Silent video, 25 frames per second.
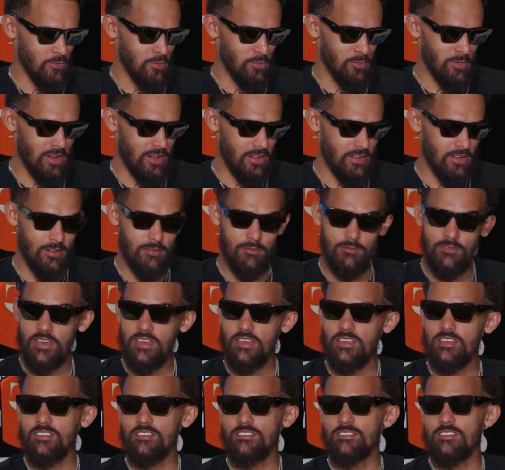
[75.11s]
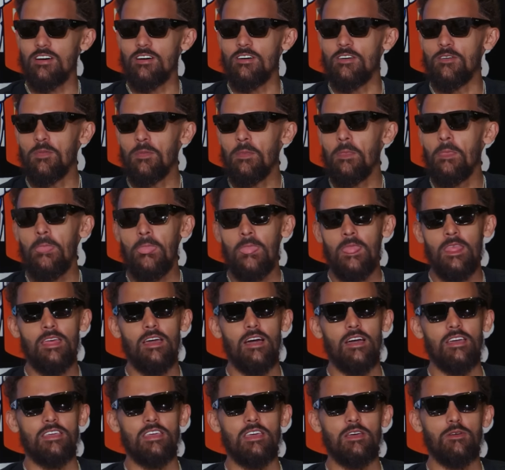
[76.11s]
We've been out here in Vegas, so
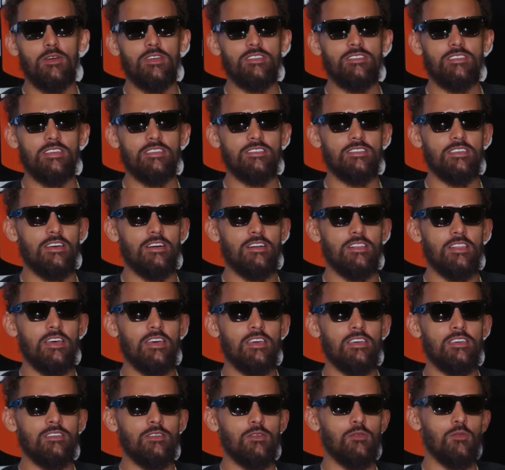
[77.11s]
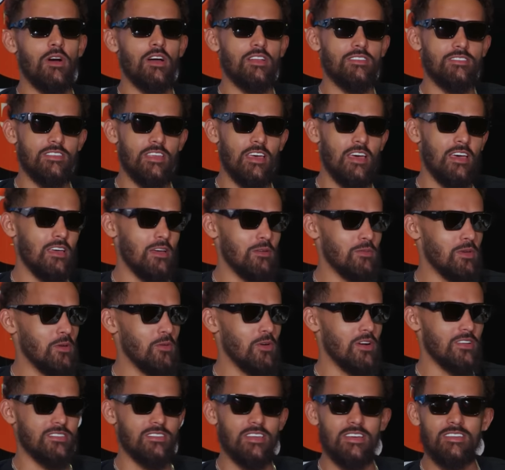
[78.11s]
I can't wait to get to LA, watch that. I may
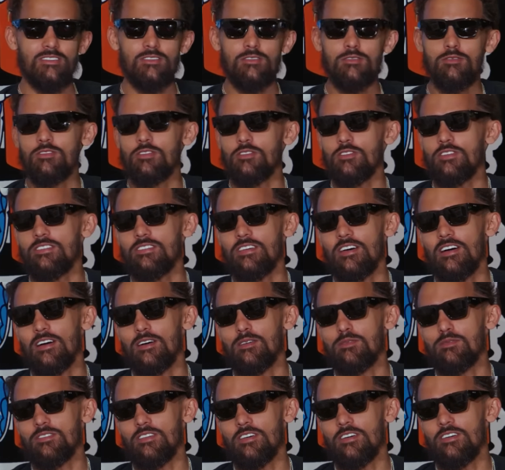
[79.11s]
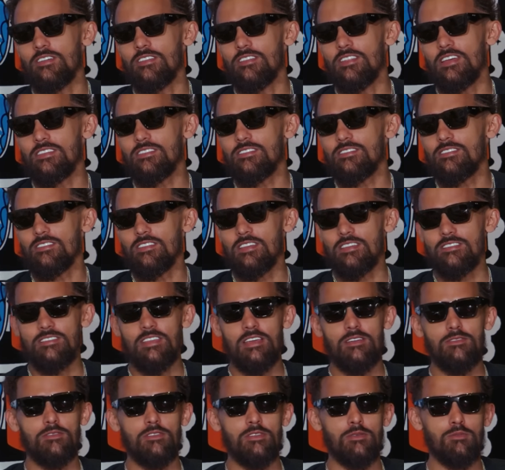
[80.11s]
watch like 2-3 times, so that's
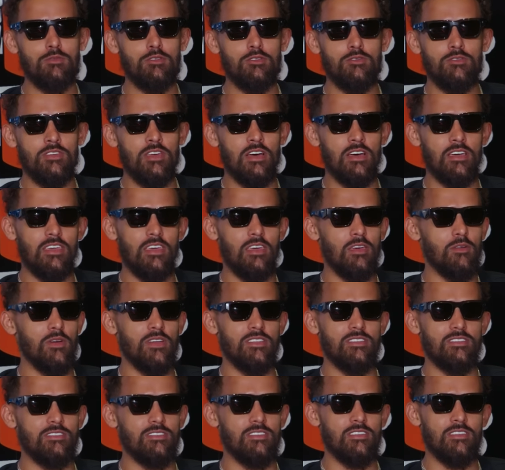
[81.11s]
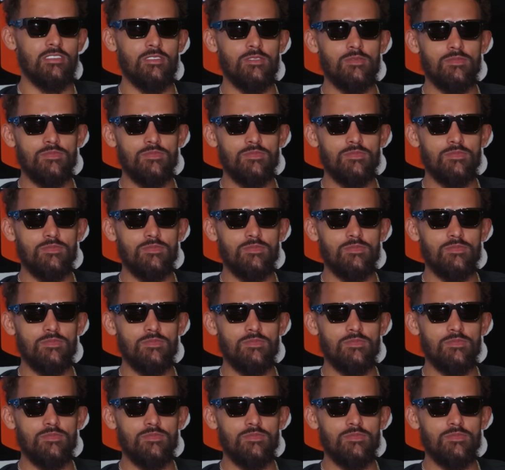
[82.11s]
definitely a movie I can't wait to see.